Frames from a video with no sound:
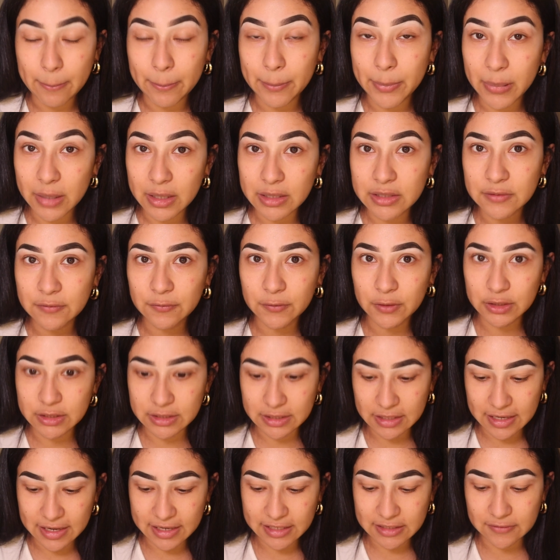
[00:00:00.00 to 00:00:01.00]
But for
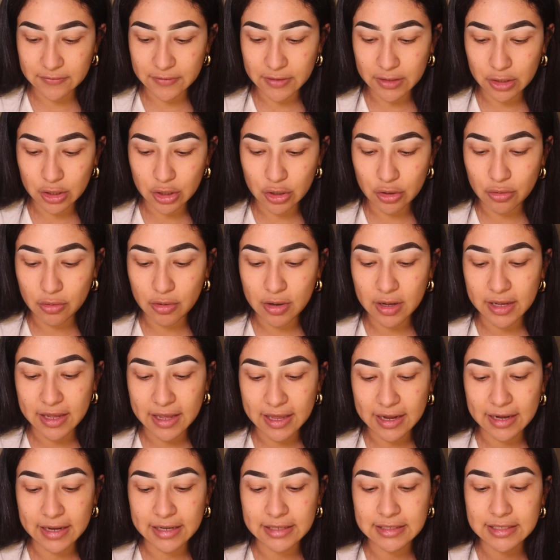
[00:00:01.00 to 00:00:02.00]
today's video,
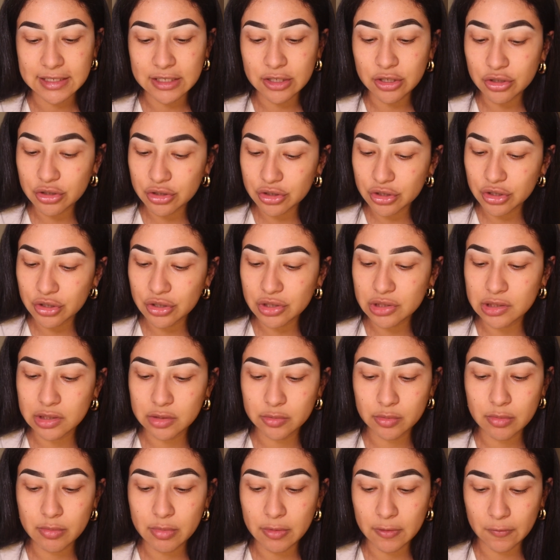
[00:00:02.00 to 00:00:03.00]
again, I did used to use this
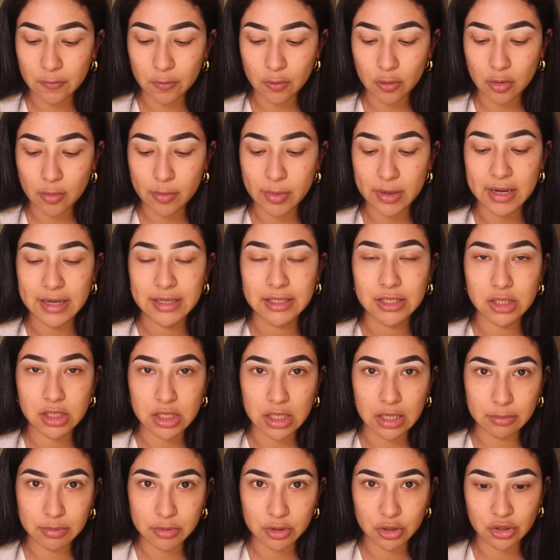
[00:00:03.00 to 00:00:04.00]
one before, but I
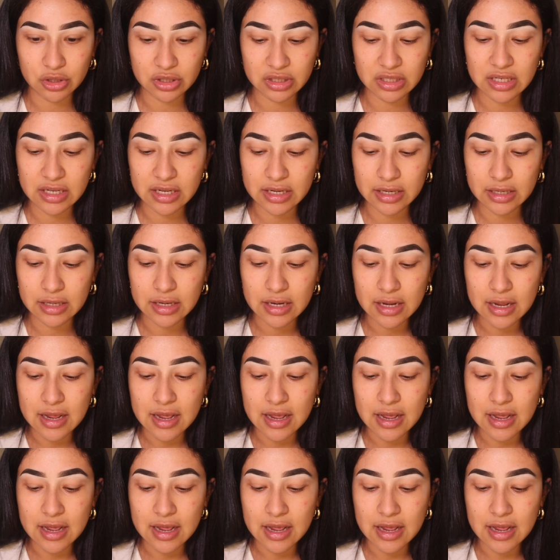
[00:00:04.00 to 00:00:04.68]
stopped using it.